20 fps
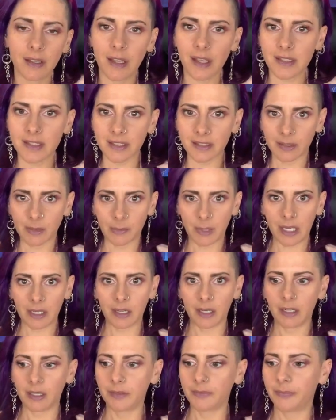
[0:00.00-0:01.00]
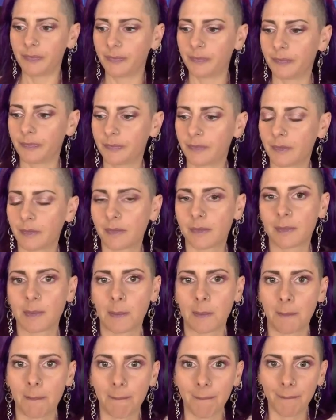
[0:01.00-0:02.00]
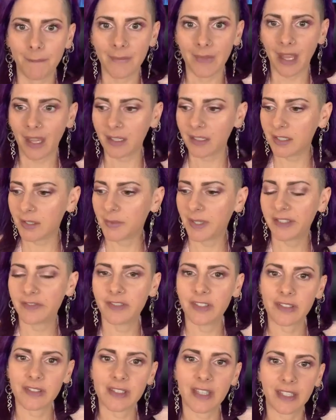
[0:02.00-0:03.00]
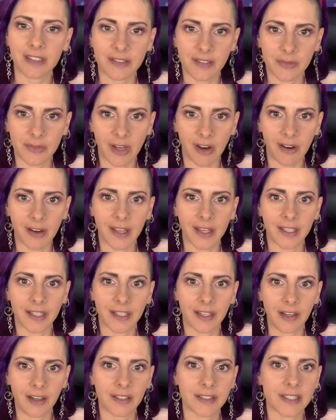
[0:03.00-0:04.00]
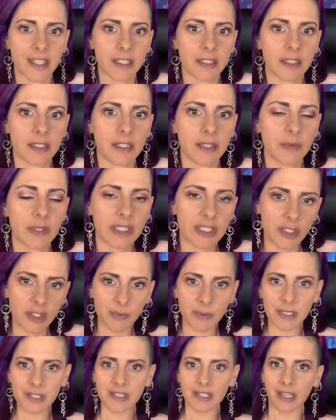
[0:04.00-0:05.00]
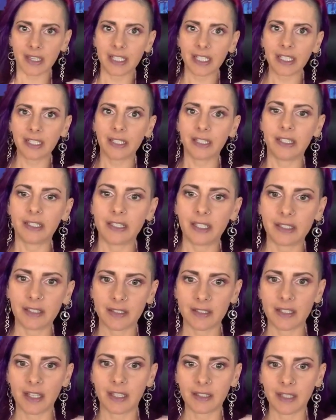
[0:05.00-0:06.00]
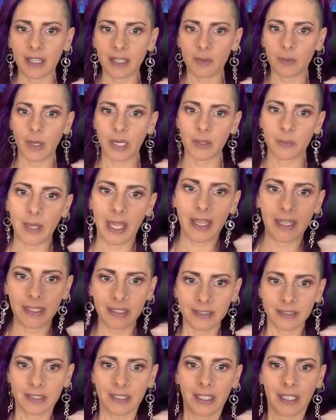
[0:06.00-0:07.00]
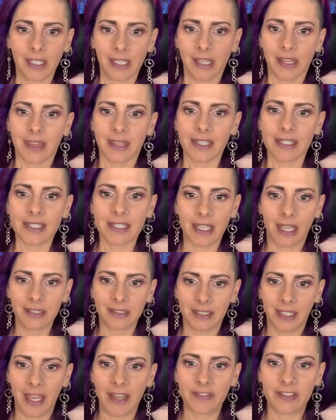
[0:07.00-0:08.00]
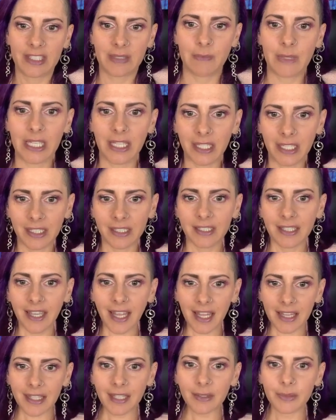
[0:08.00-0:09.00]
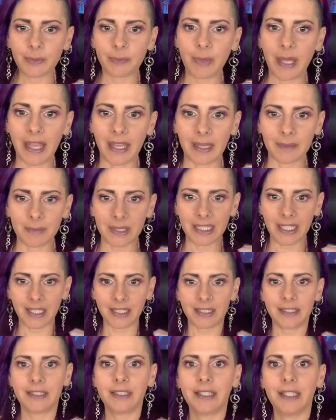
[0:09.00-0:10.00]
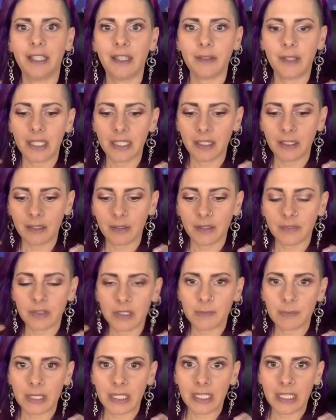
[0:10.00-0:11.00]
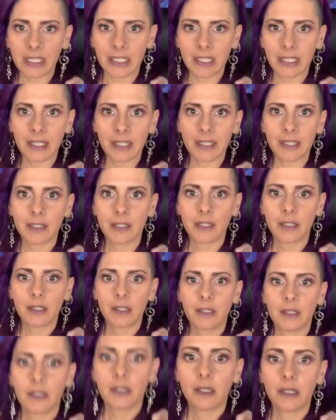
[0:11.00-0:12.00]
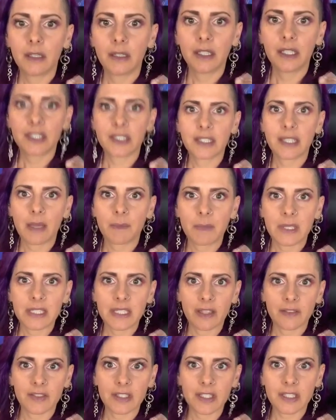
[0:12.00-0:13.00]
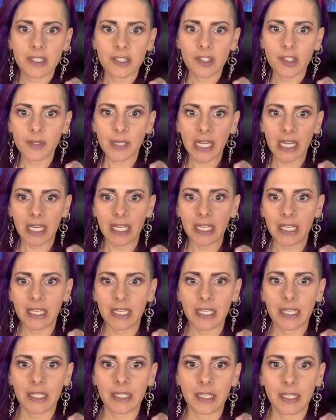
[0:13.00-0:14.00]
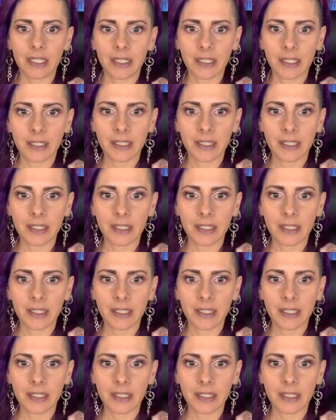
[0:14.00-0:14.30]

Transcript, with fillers: Yeah, it's a little better. I don't know why it feels like so dark in here. It's like it was super sunny and then the sun like went away. The sun left me. Hello, Pamela. Hello, hello, everybody. Let me just get myself situated.